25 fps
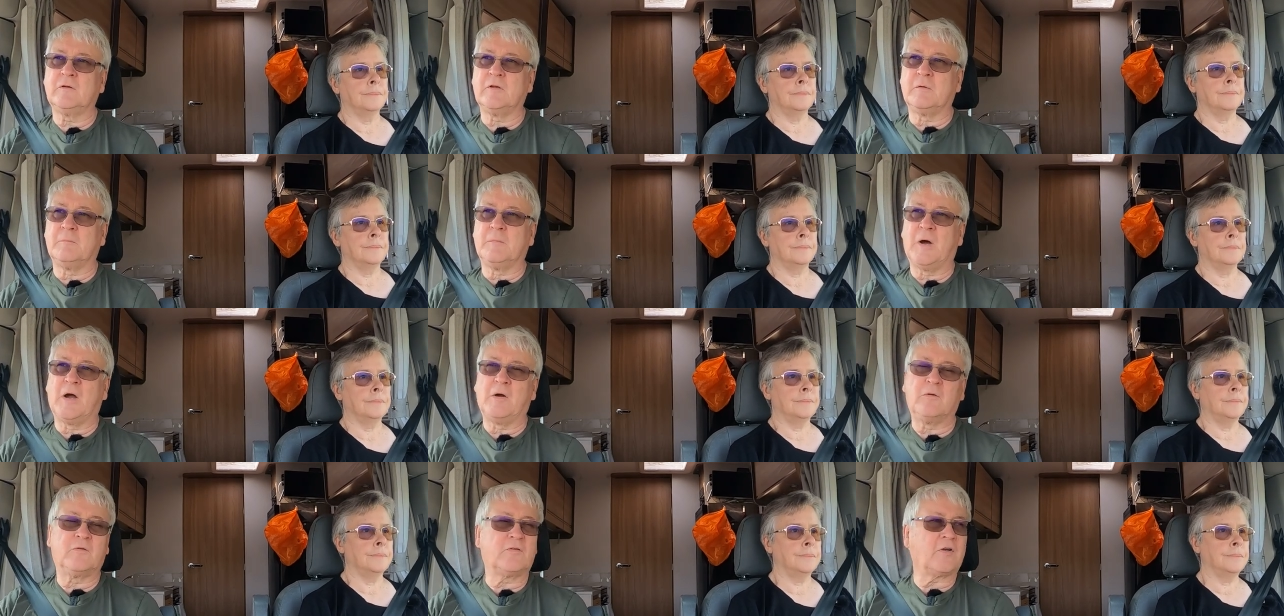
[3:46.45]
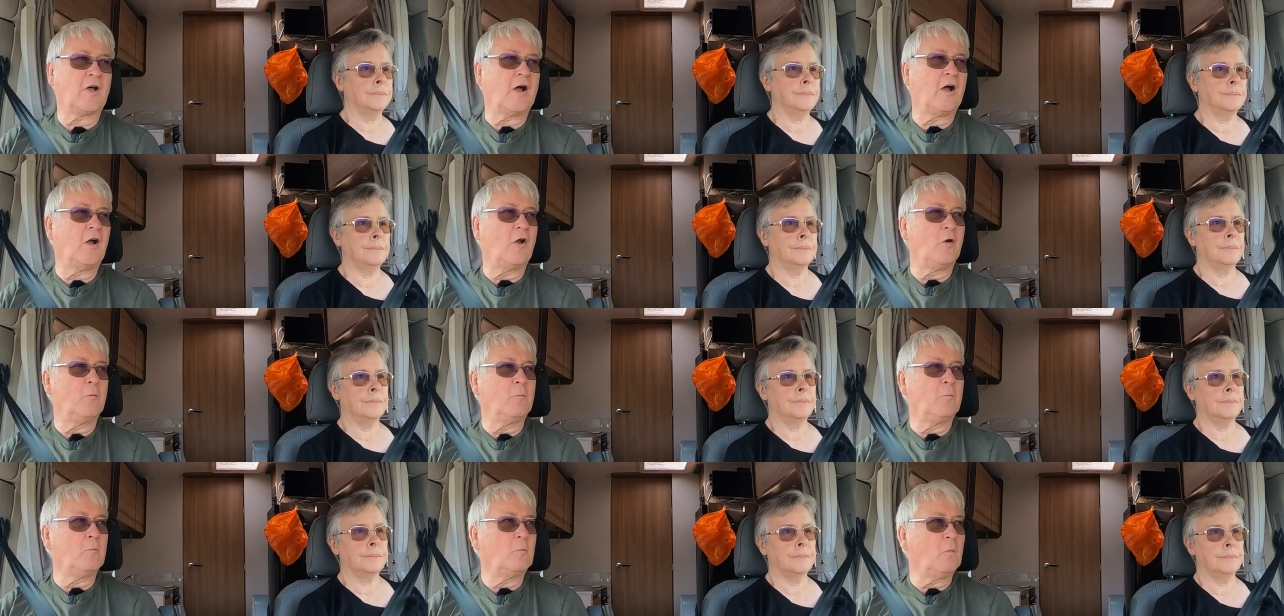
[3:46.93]
Speaker 1: the
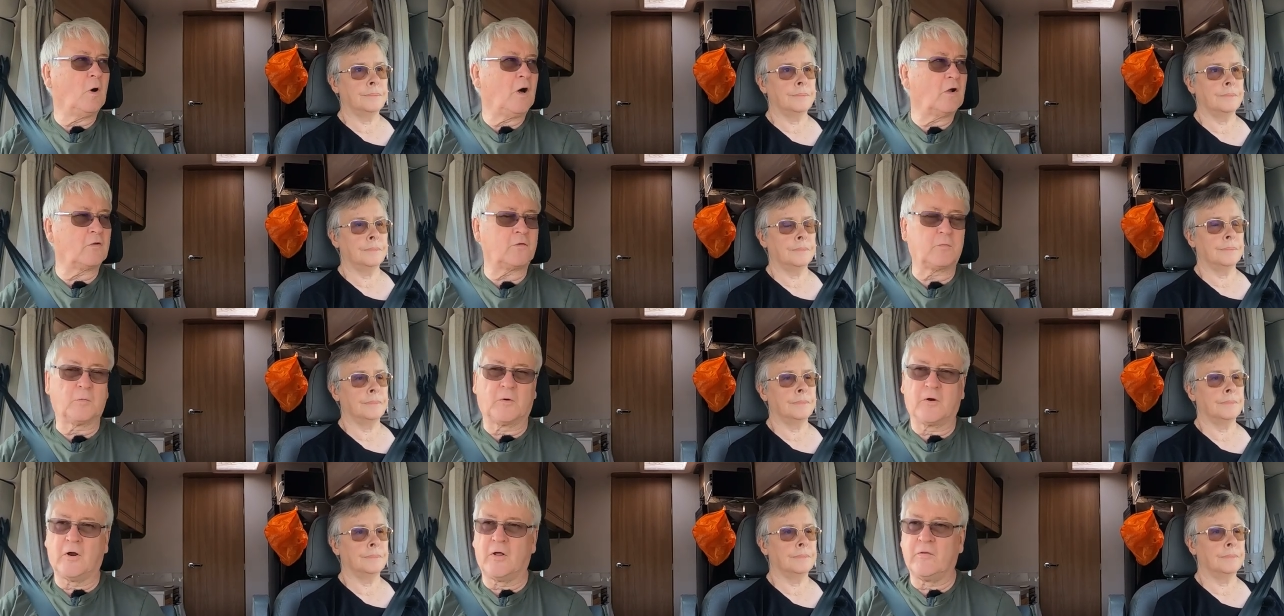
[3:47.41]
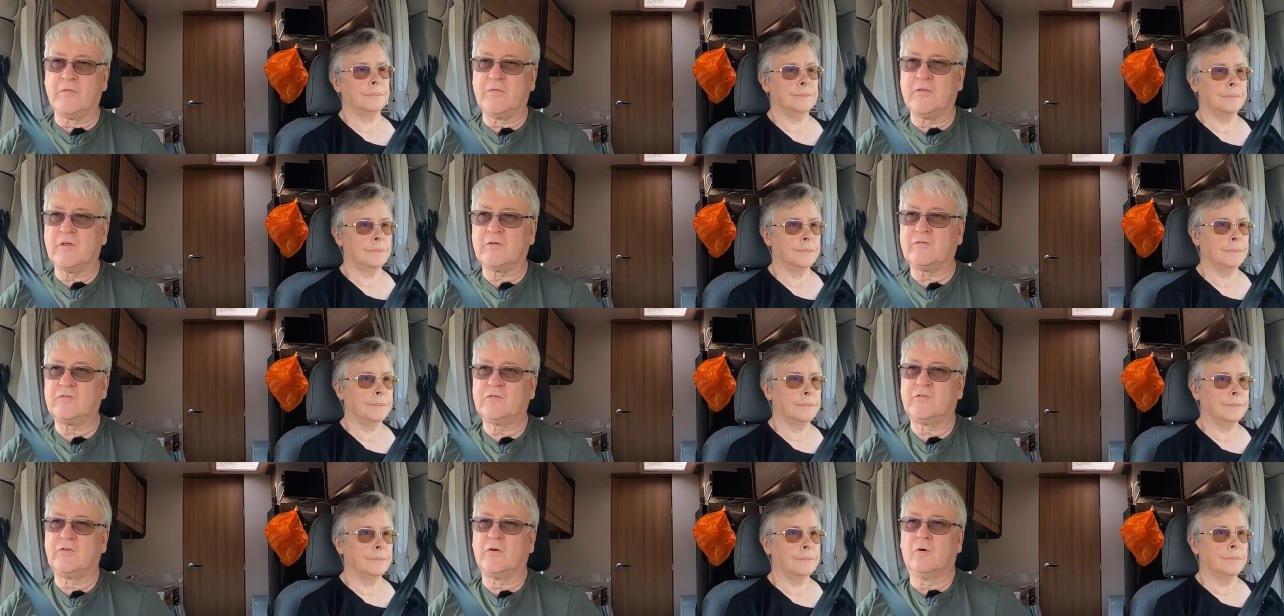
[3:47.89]
motorhome whilst we're
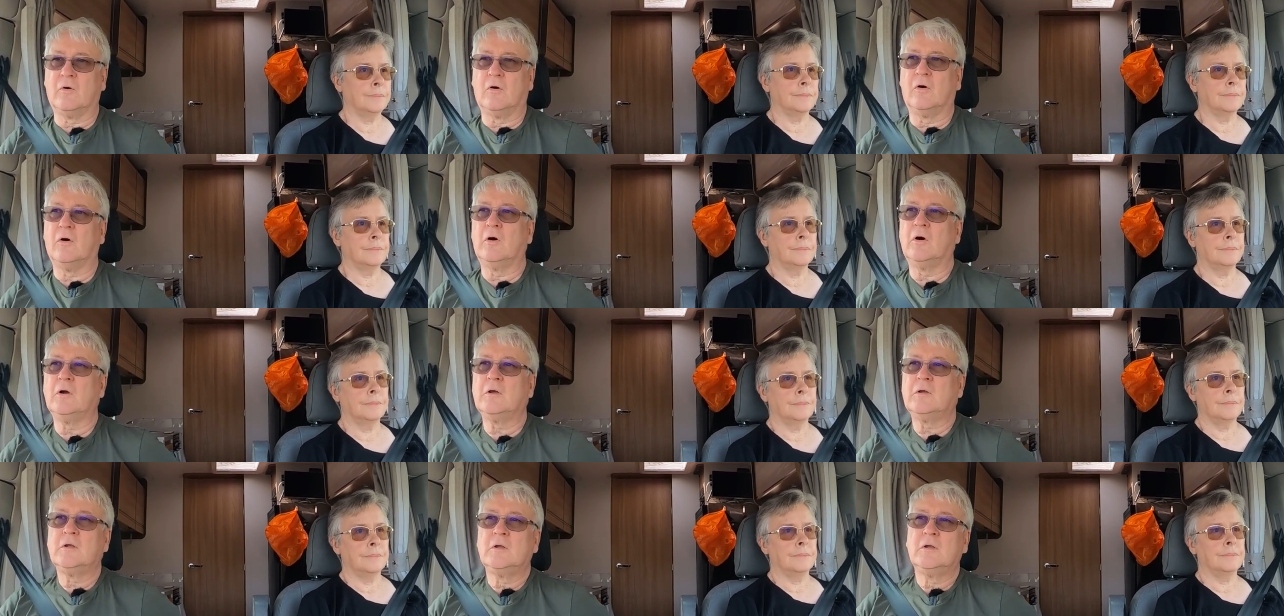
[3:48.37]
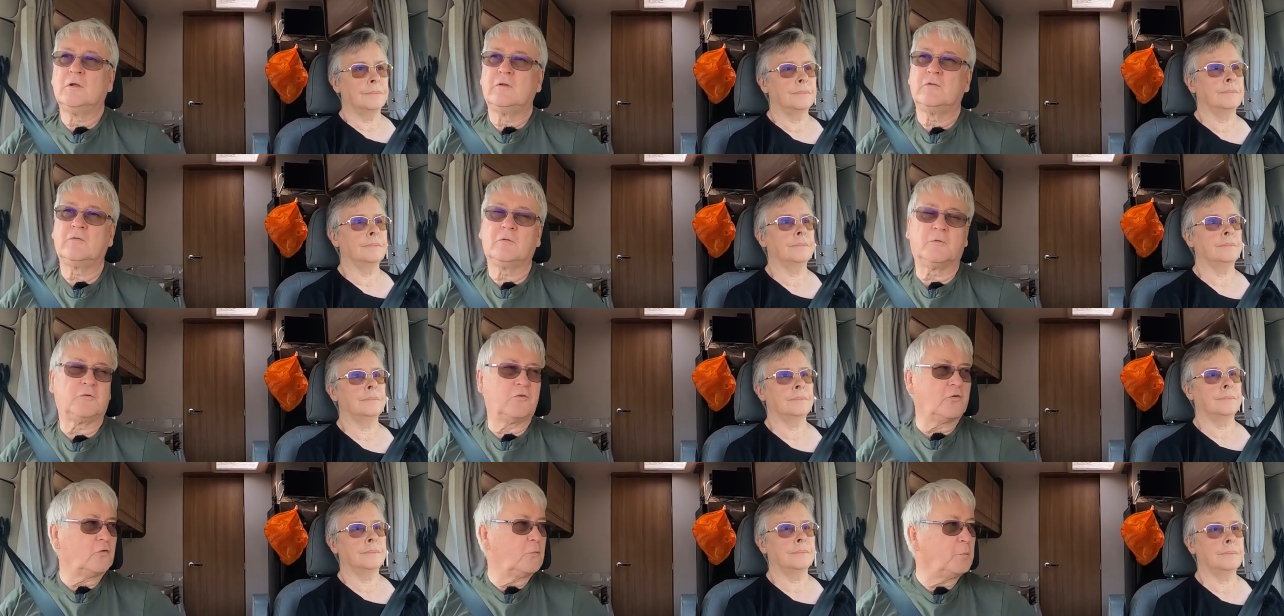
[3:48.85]
on this tour.
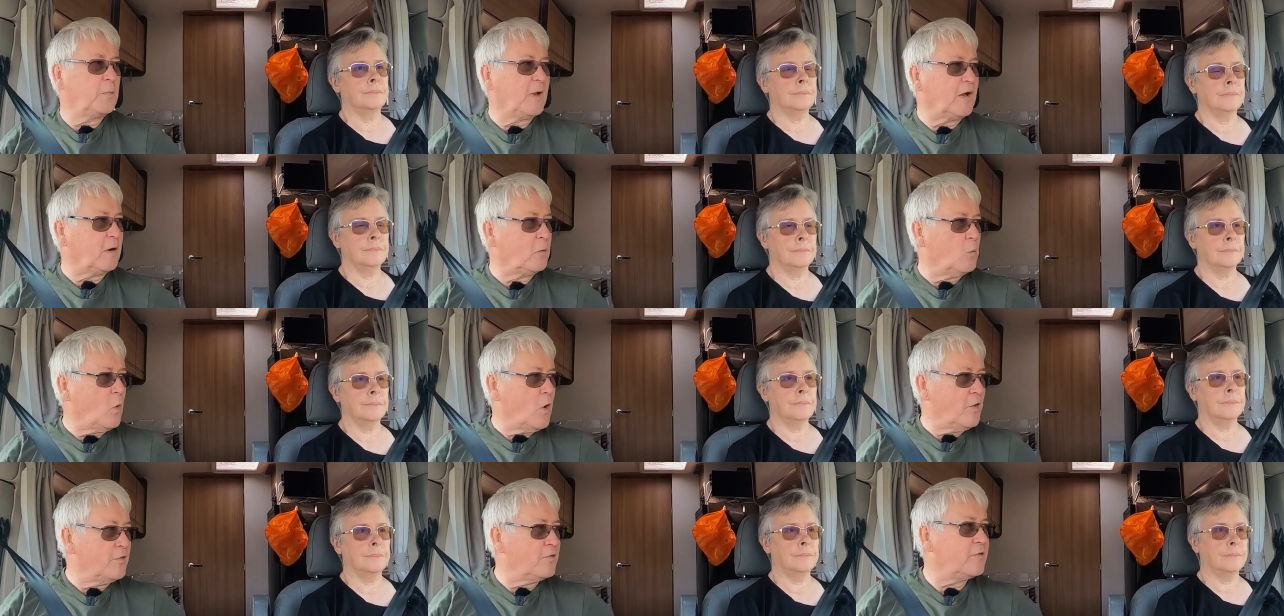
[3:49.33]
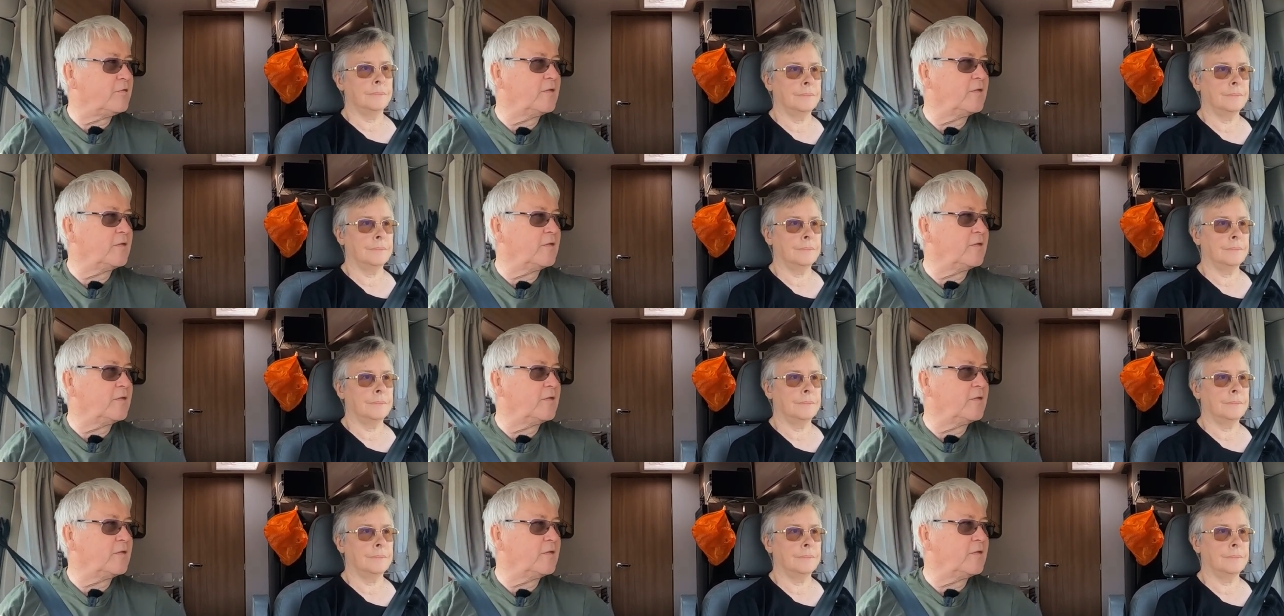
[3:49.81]
So just pick one